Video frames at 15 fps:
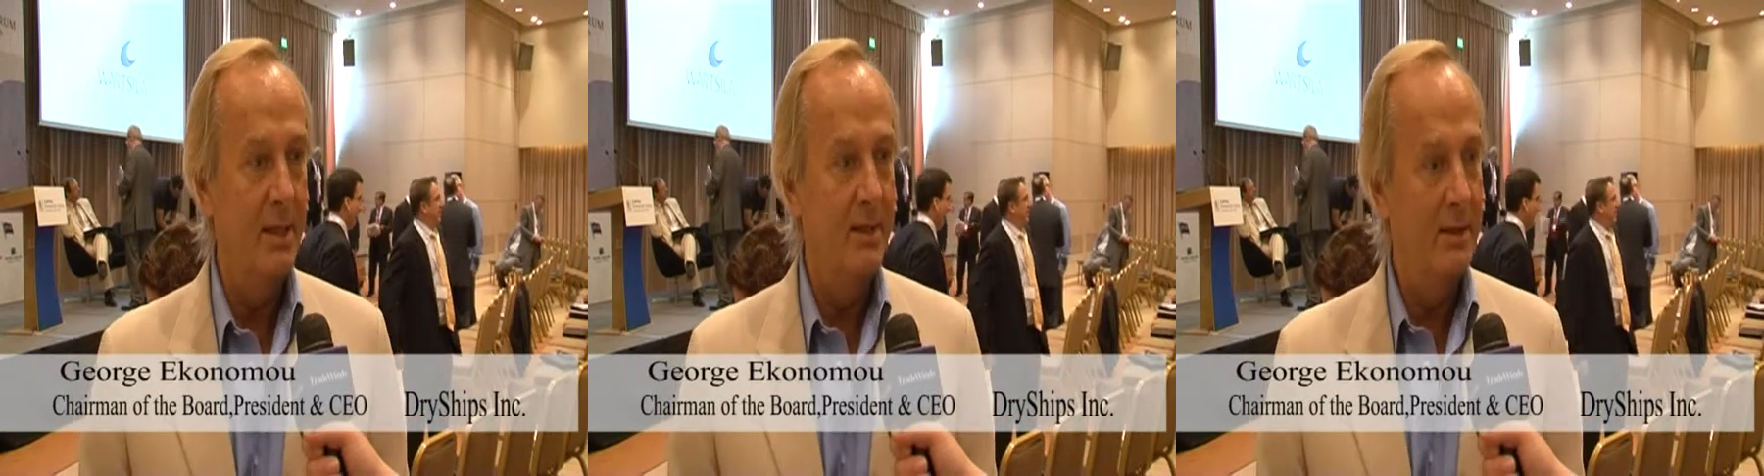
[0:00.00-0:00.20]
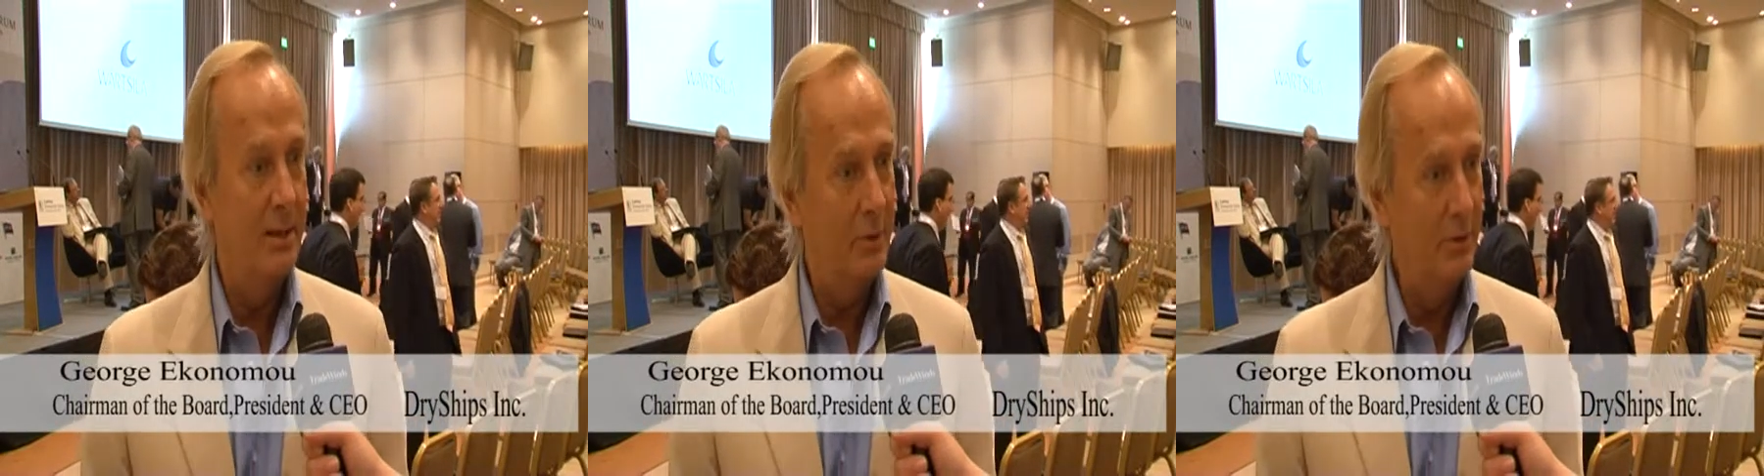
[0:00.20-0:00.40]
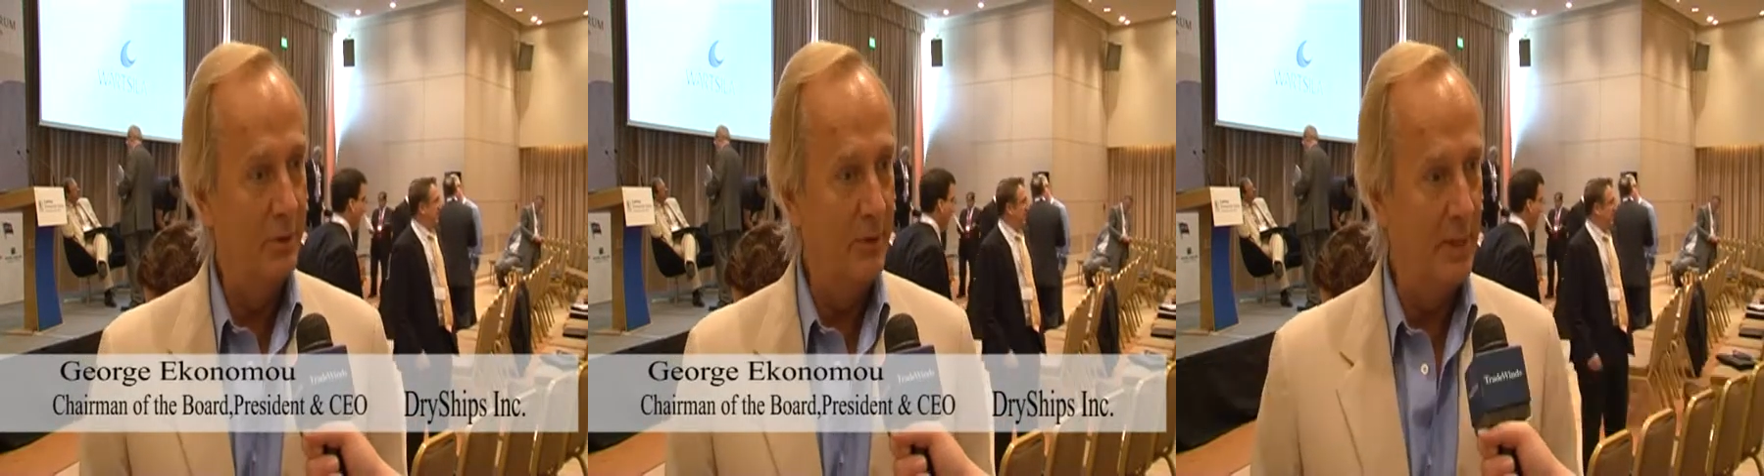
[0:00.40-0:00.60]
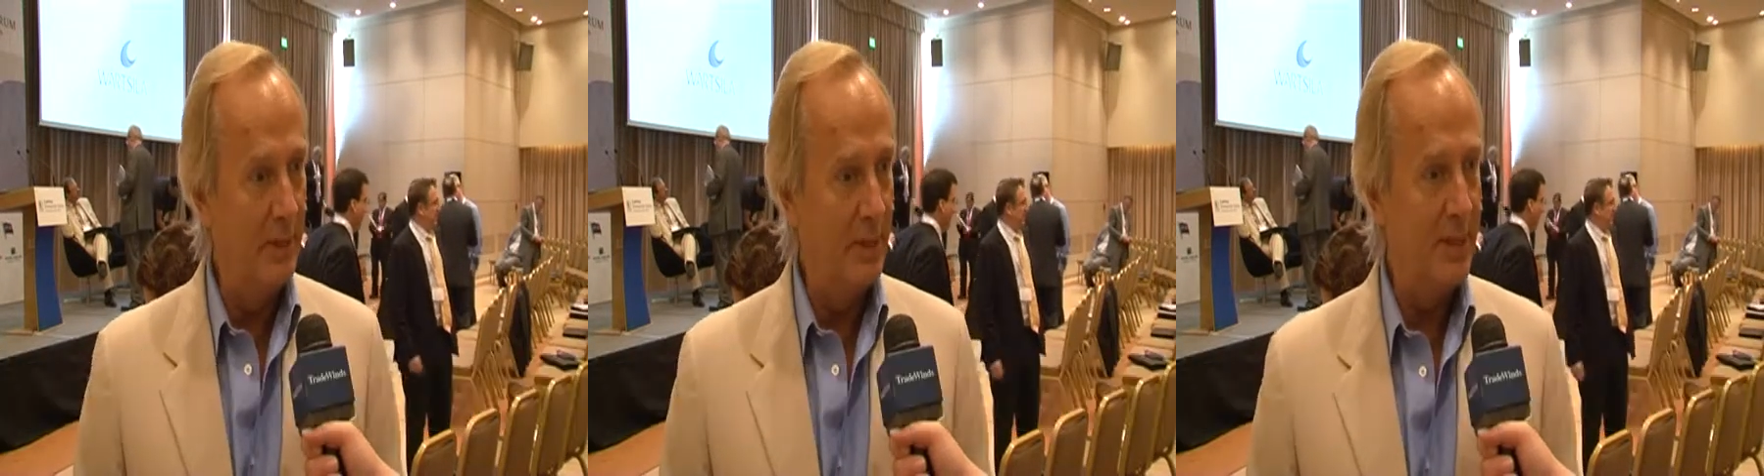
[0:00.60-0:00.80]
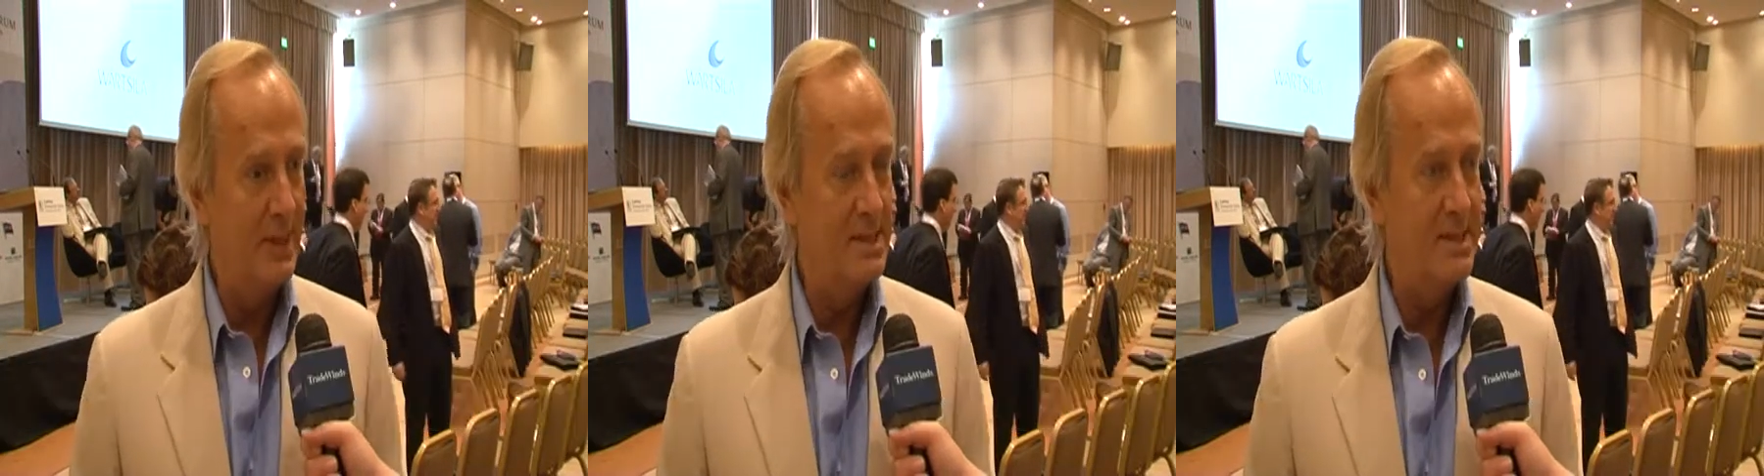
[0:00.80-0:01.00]
the good thing
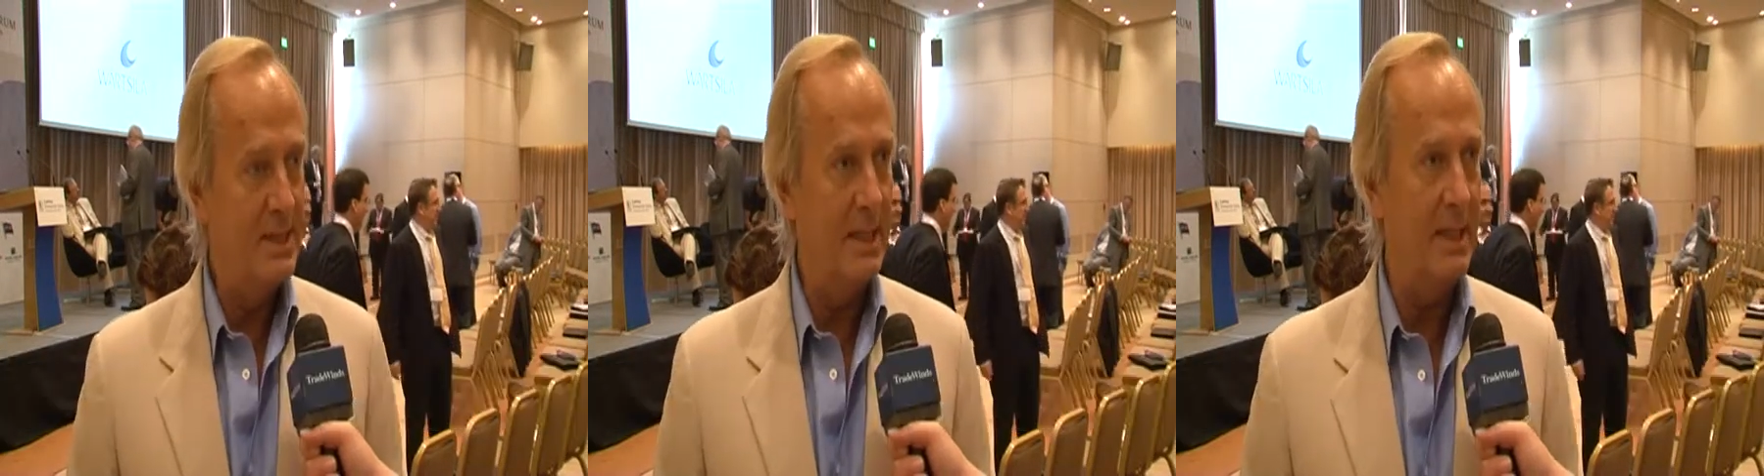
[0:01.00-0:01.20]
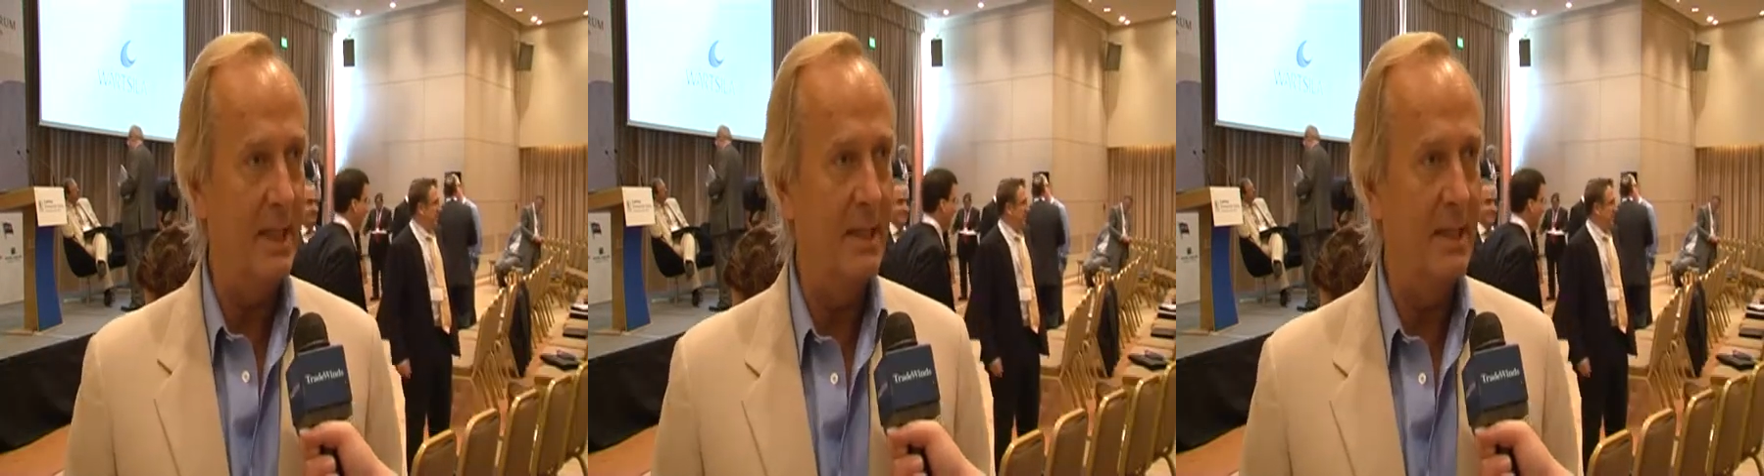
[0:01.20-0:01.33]
is that I